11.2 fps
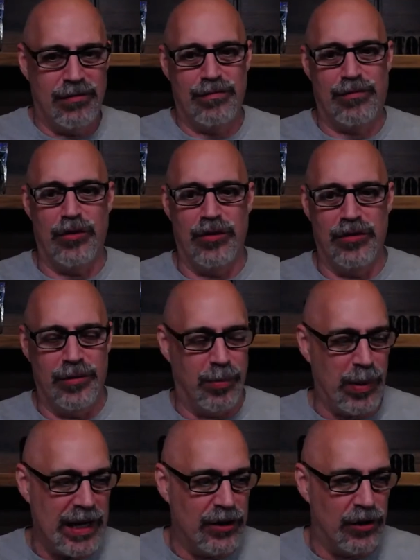for the
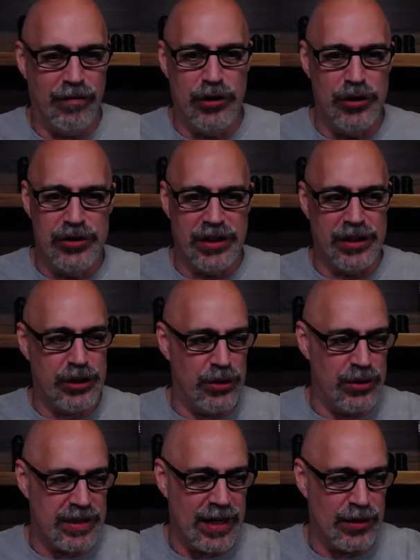Paydirt reviews and the
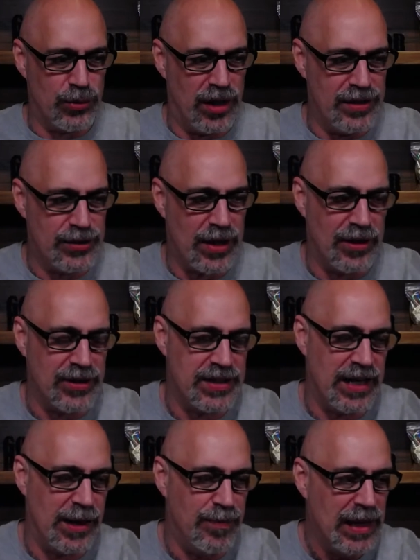Tuesdays one, so I don't
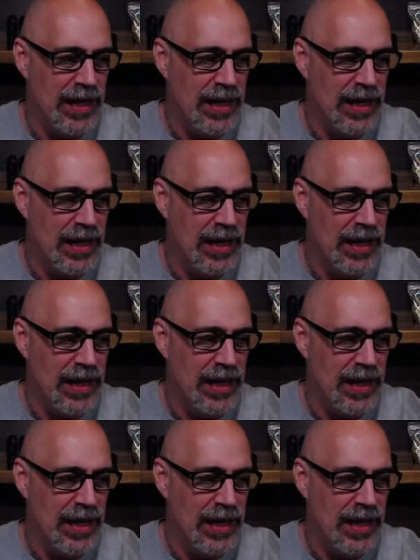see them.